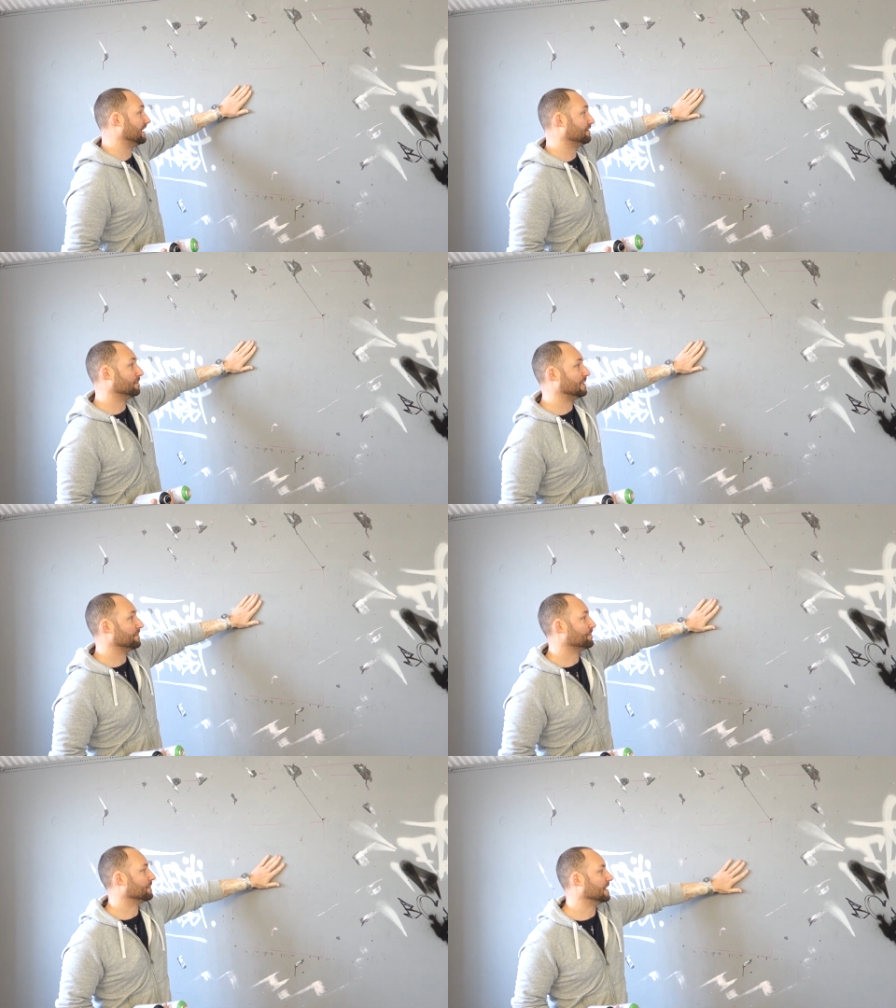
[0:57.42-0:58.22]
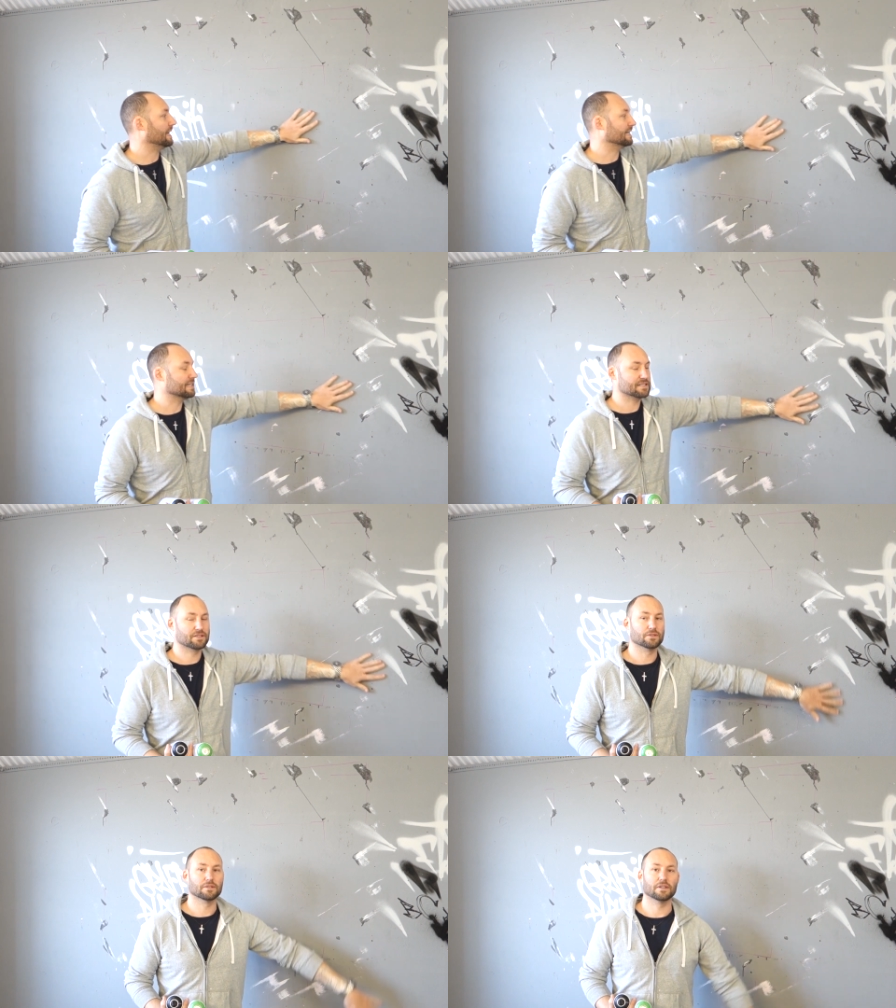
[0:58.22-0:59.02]
alphabet and let's
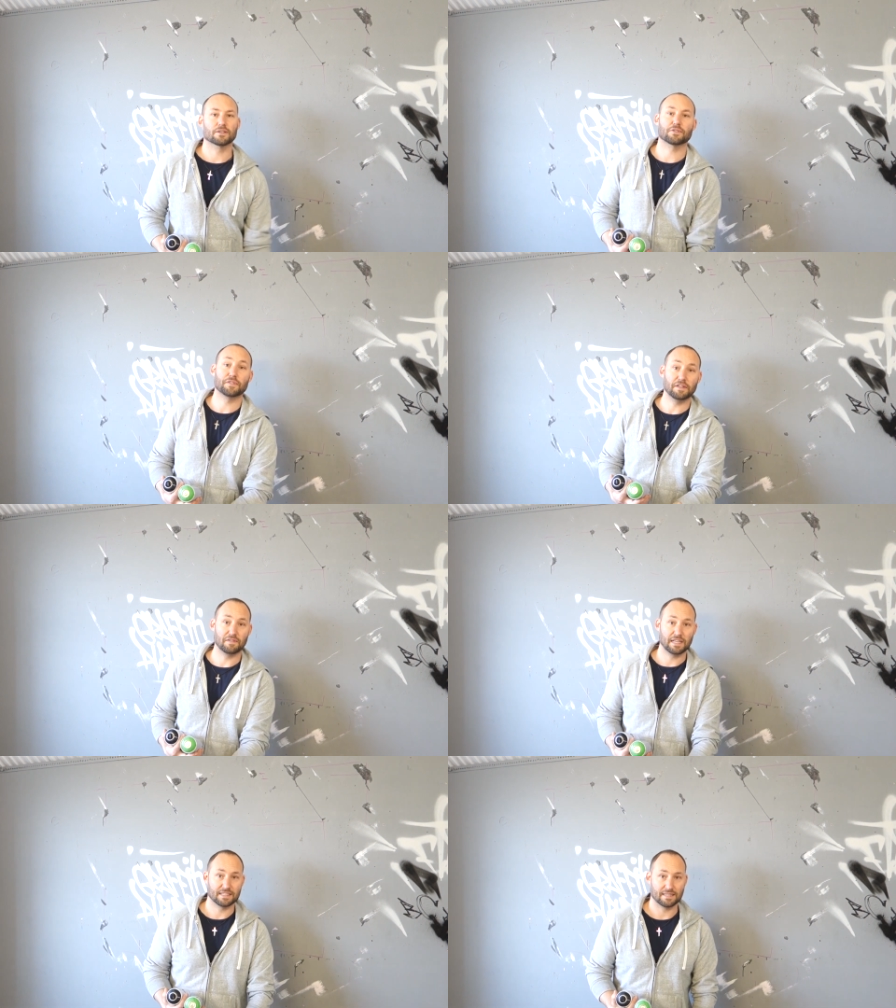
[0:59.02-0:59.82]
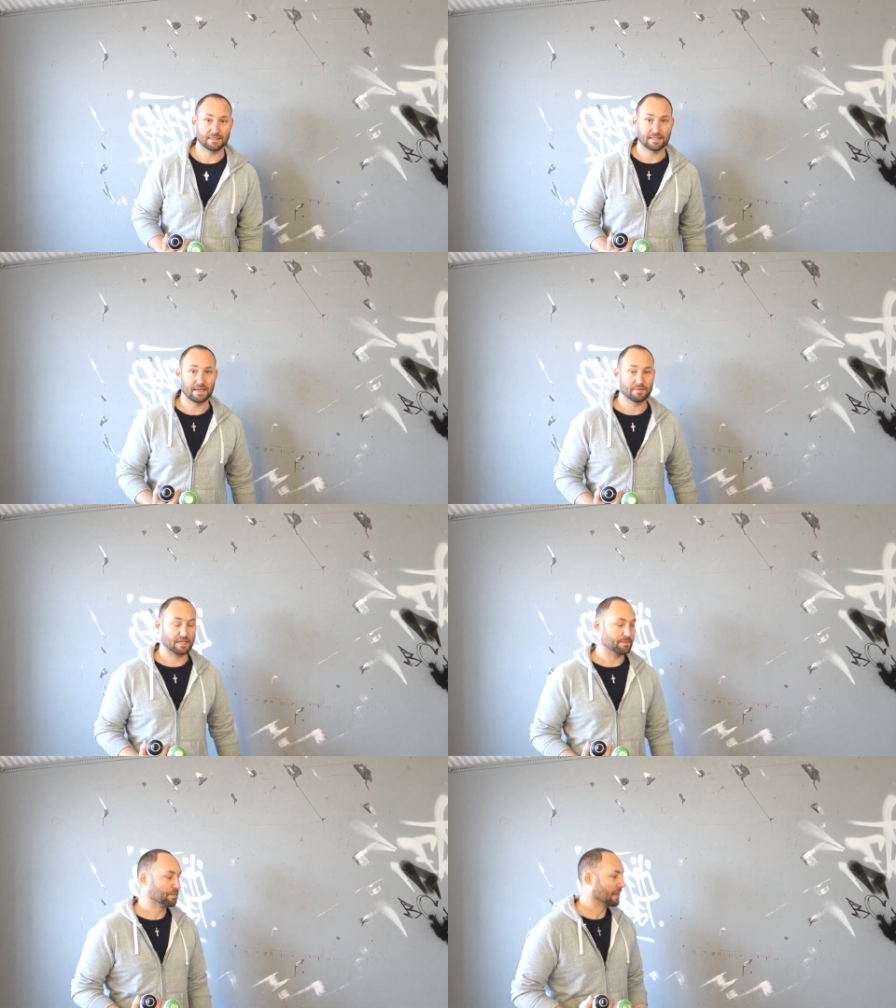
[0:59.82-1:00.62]
do graffiti flares at the same
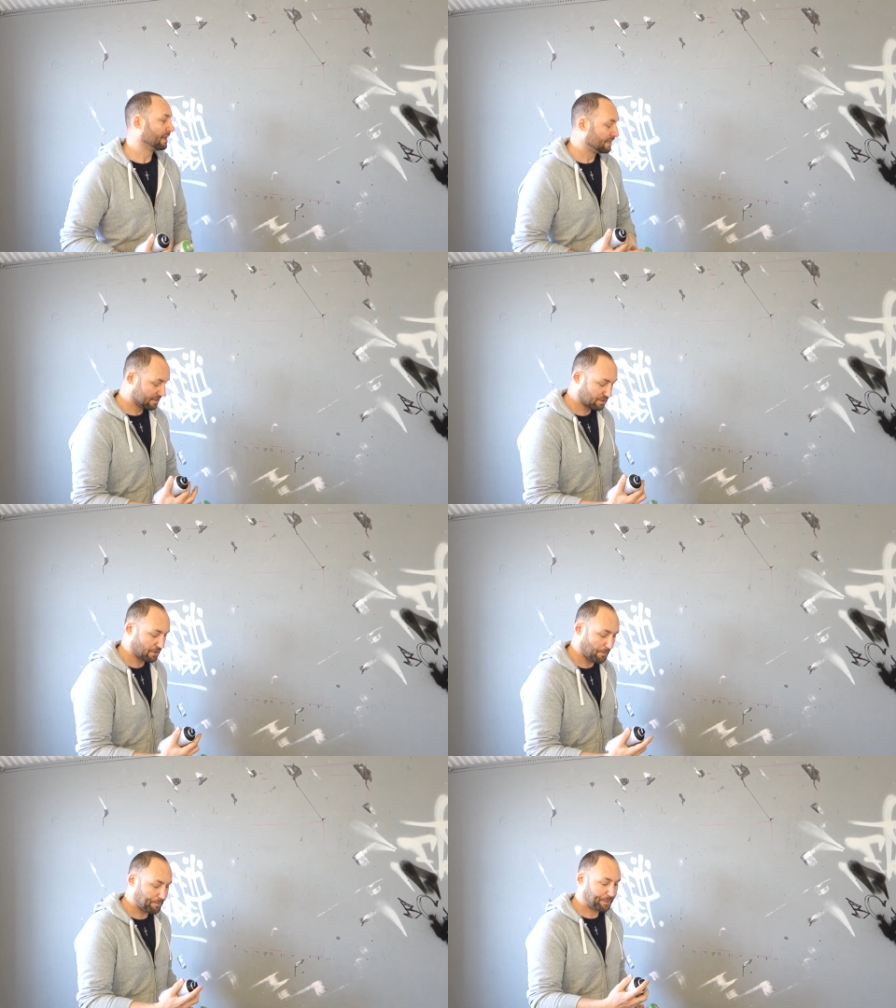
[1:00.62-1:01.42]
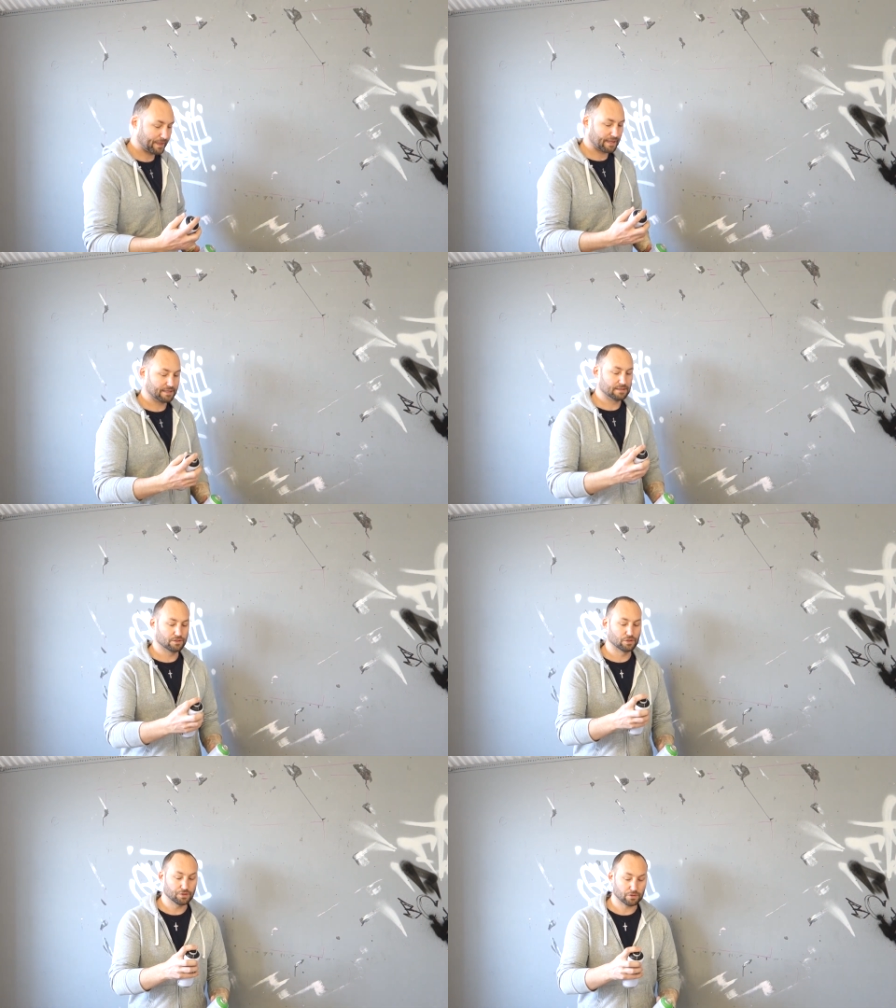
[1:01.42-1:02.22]
time. So
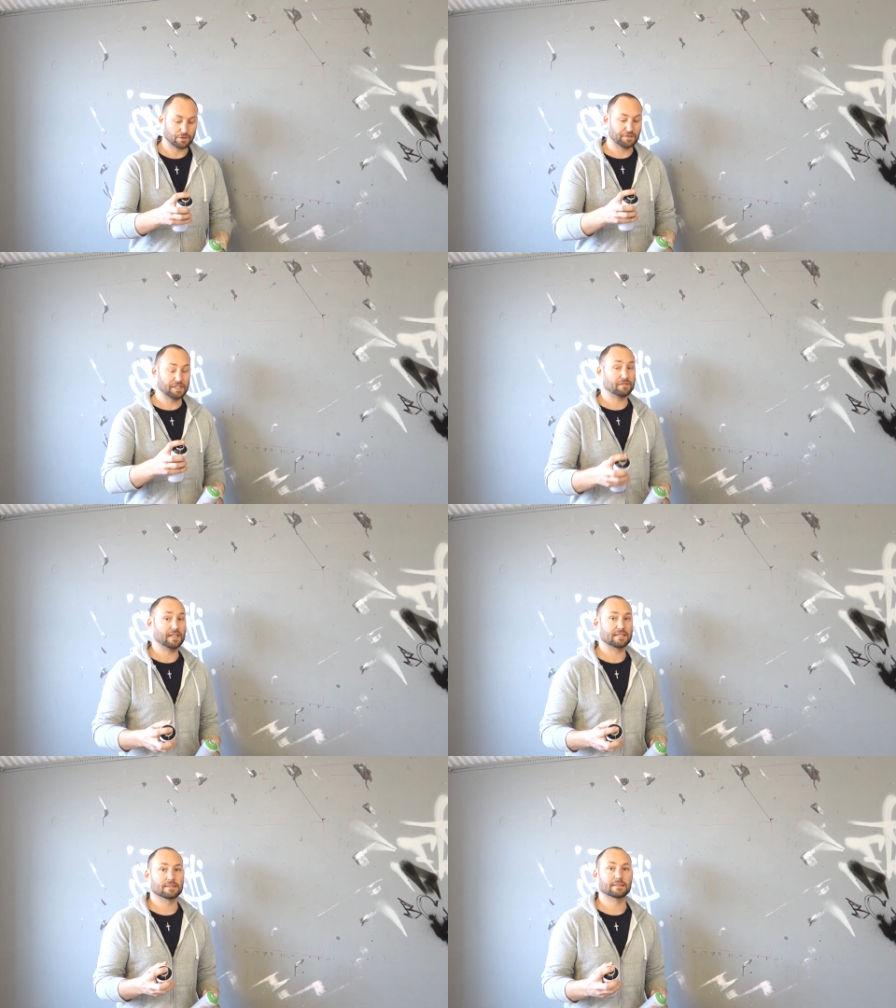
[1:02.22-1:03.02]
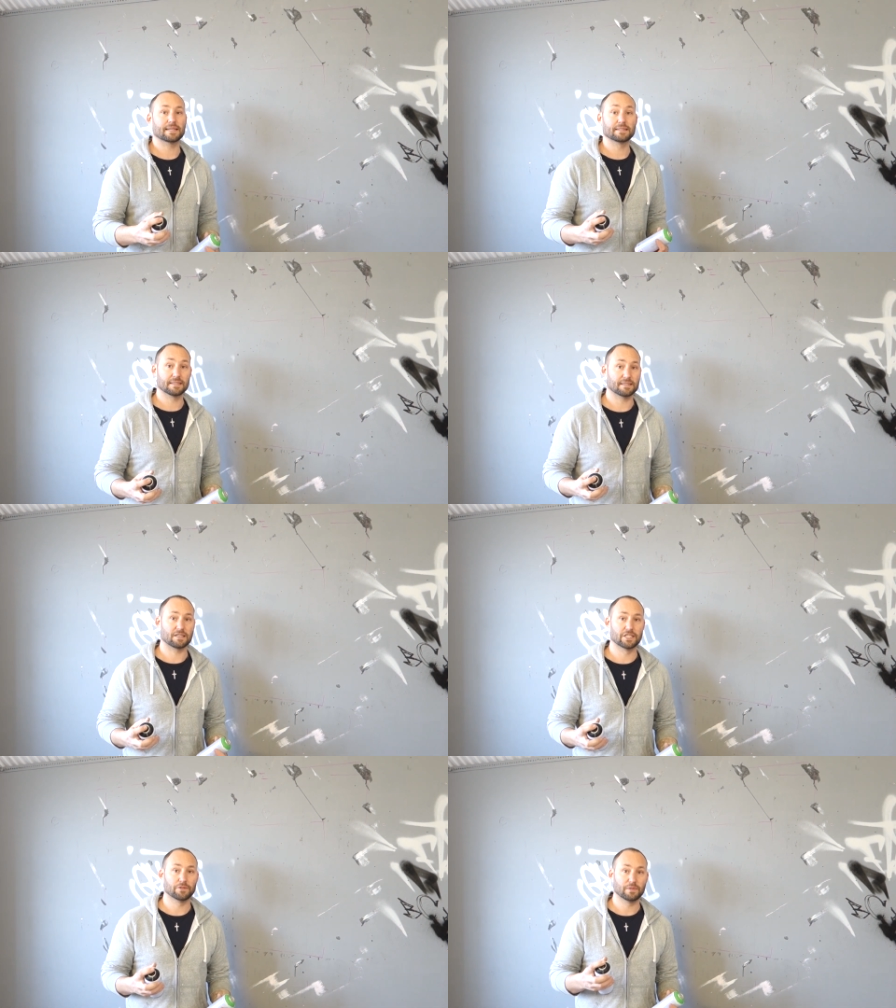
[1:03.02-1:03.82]
to do graffiti flares, the technique is
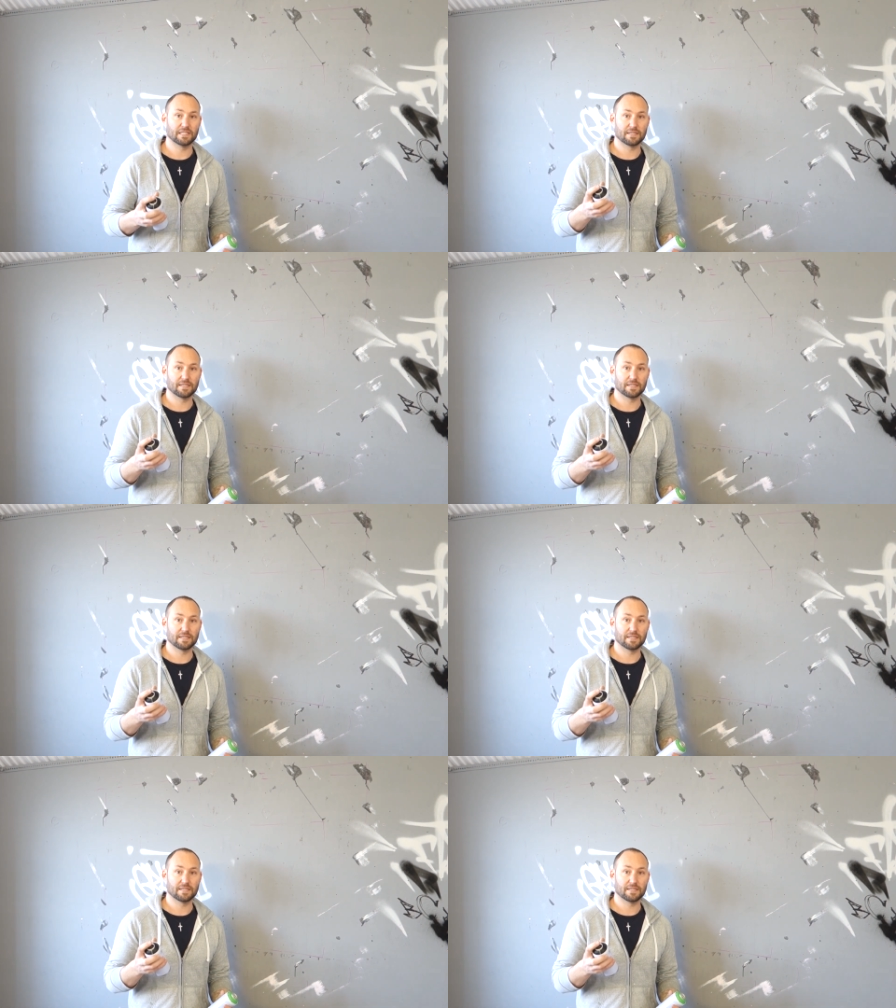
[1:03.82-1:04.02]
actually really